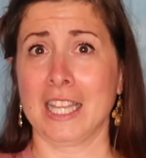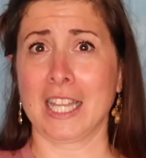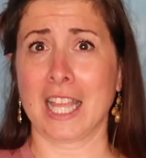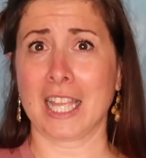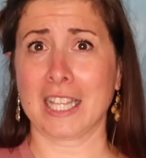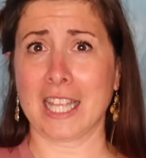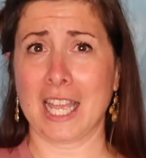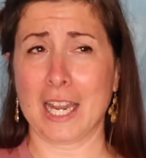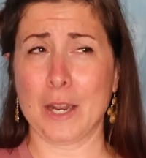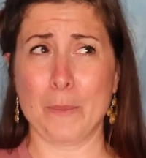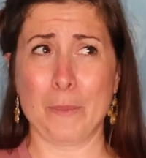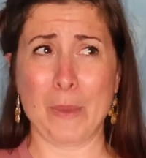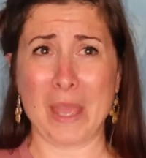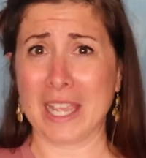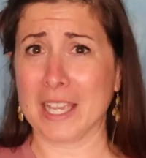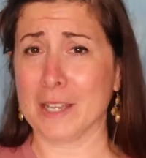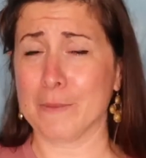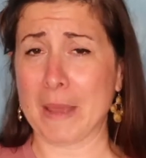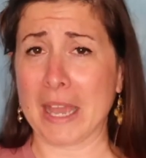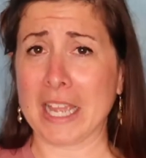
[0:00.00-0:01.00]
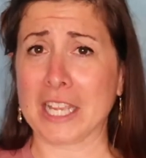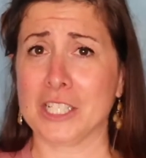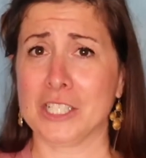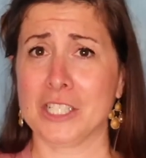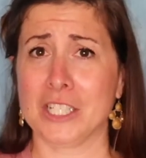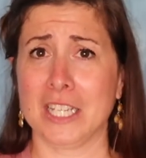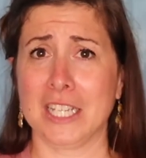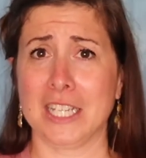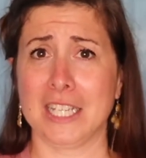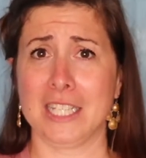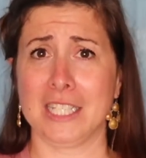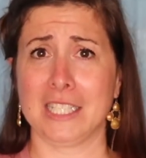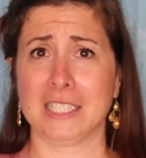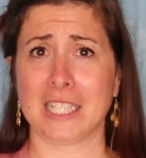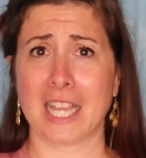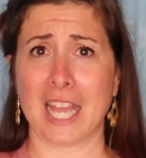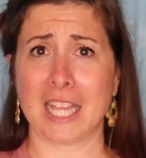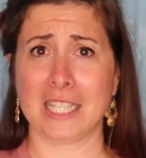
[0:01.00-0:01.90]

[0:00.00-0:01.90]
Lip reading: Like they had a bacon mac and cheese,